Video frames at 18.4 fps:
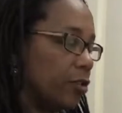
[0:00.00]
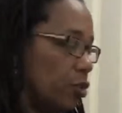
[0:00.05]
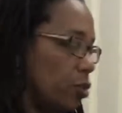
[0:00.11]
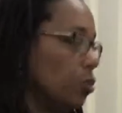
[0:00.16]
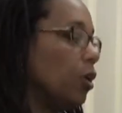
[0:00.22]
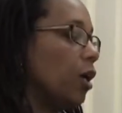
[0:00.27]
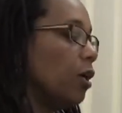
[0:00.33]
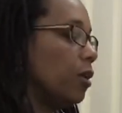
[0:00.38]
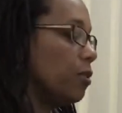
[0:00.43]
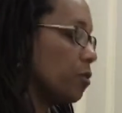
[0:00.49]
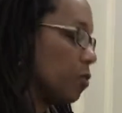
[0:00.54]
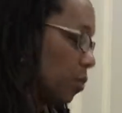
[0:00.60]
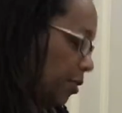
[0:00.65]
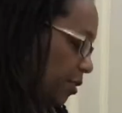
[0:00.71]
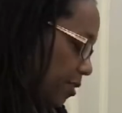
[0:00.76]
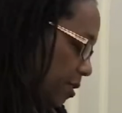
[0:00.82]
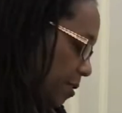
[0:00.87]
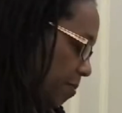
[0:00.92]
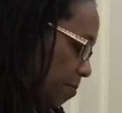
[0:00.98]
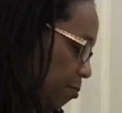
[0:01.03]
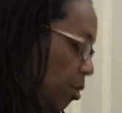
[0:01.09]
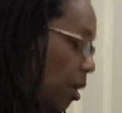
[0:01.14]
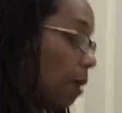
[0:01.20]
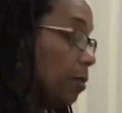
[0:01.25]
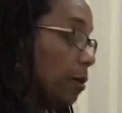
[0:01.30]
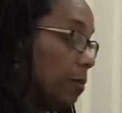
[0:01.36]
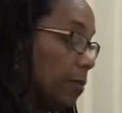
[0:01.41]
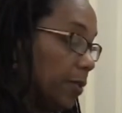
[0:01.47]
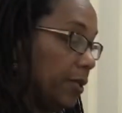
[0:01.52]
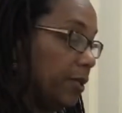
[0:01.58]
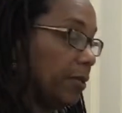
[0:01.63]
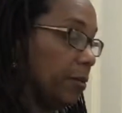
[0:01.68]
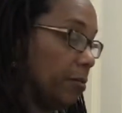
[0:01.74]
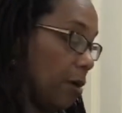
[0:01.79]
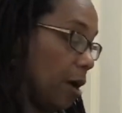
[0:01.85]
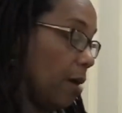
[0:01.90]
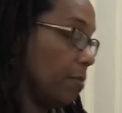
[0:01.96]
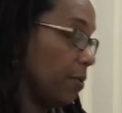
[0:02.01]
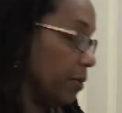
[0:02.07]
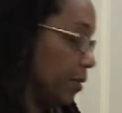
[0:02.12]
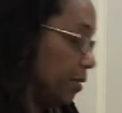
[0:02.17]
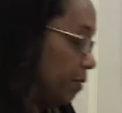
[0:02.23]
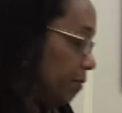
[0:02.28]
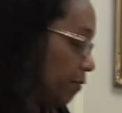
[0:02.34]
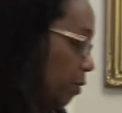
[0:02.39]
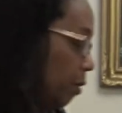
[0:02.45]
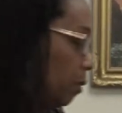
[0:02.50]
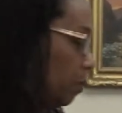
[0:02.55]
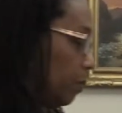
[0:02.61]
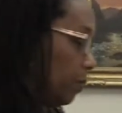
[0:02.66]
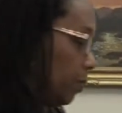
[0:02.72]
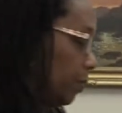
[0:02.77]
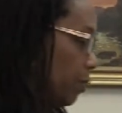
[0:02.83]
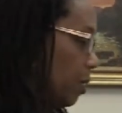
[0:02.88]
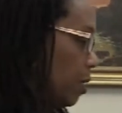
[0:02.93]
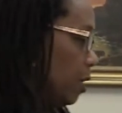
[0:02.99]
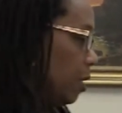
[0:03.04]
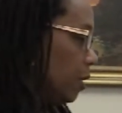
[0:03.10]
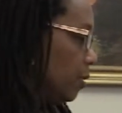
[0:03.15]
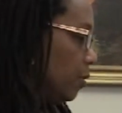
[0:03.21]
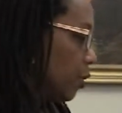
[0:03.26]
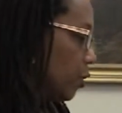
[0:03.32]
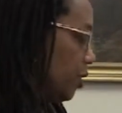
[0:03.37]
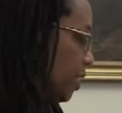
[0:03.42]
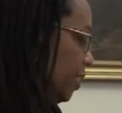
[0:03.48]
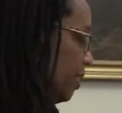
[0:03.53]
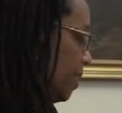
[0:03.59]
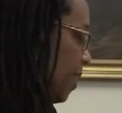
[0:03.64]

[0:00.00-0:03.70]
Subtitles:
2 guns with him, probably the property of the owner. So these